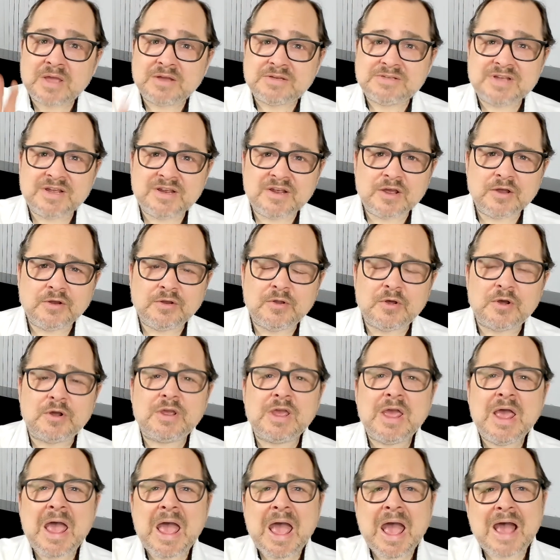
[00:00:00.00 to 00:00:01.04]
Take a look
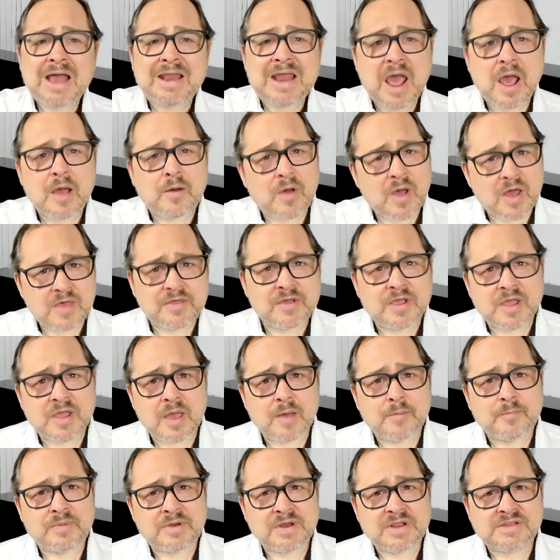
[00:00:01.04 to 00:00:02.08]
at how other
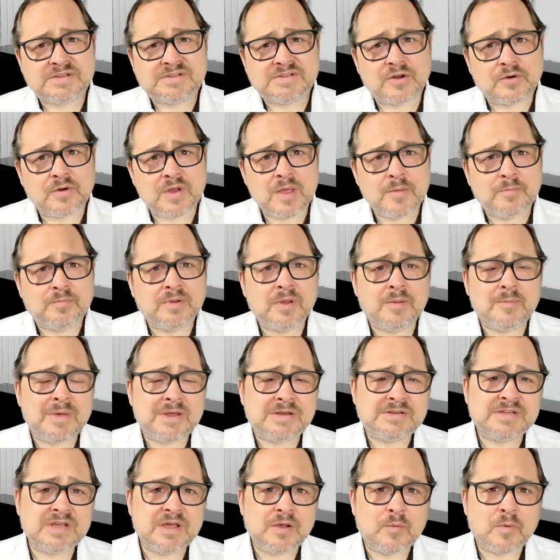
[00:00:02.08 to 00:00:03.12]
companies are
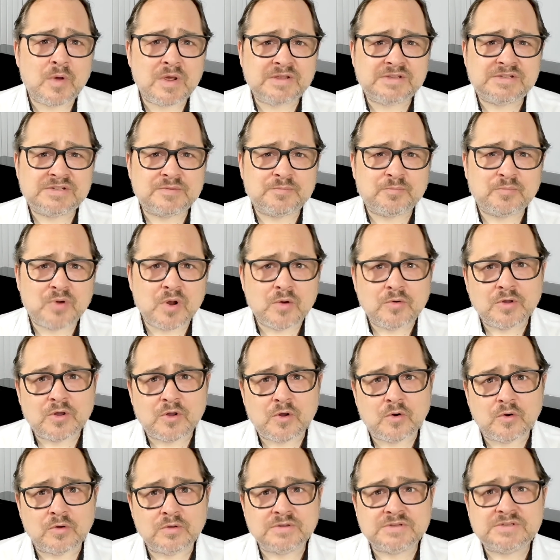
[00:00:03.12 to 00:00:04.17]
implementing waste
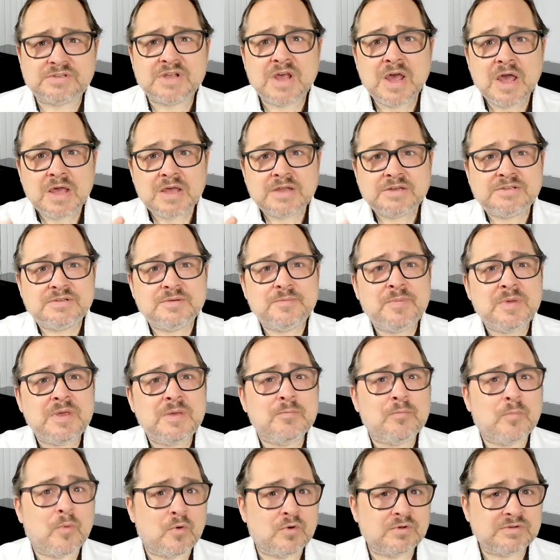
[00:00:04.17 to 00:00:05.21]
protocols to be
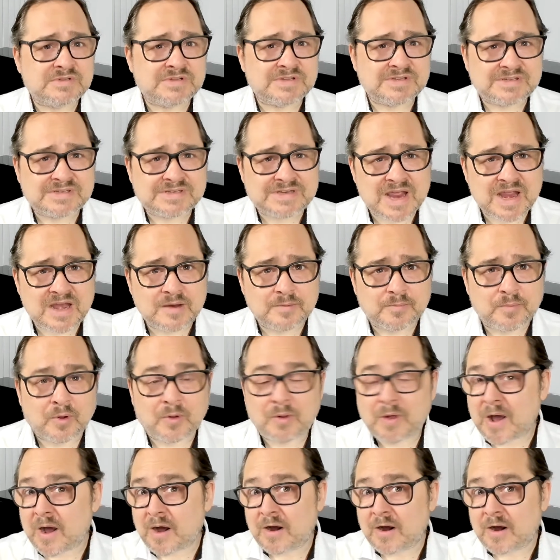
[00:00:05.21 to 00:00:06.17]
more sustainable.